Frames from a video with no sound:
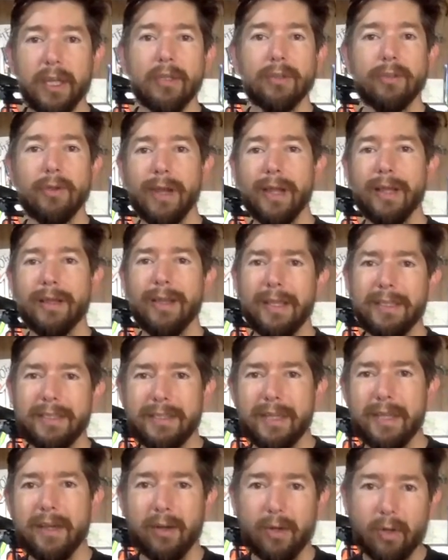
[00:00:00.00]
So like, let's
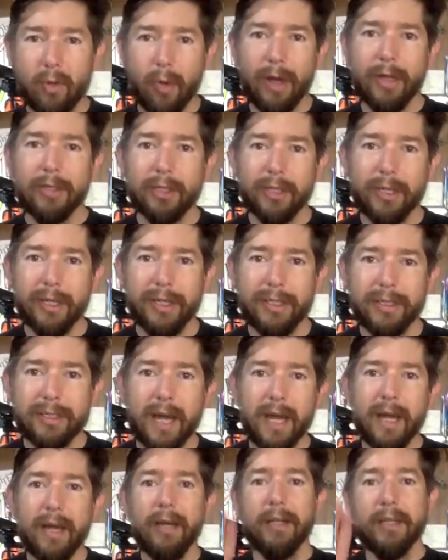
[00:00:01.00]
say your quads are getting
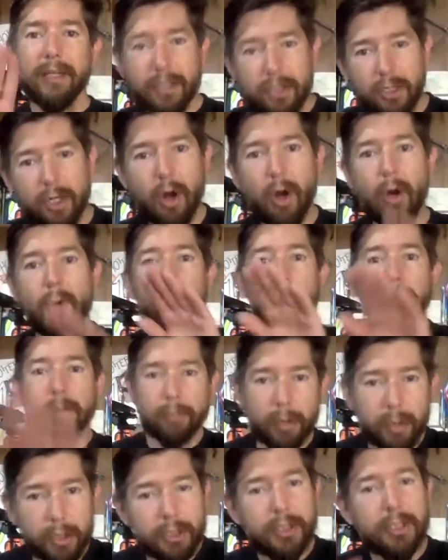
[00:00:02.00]
tired because you're always
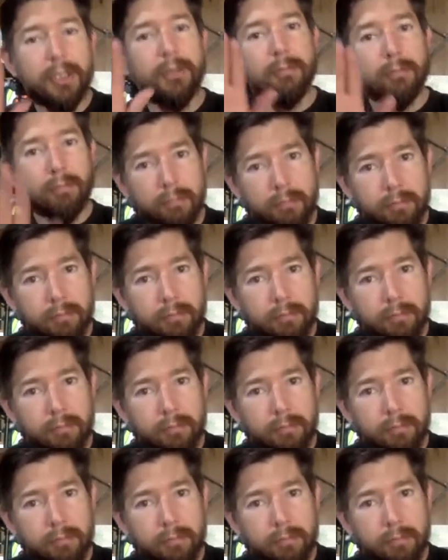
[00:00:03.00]
pushing.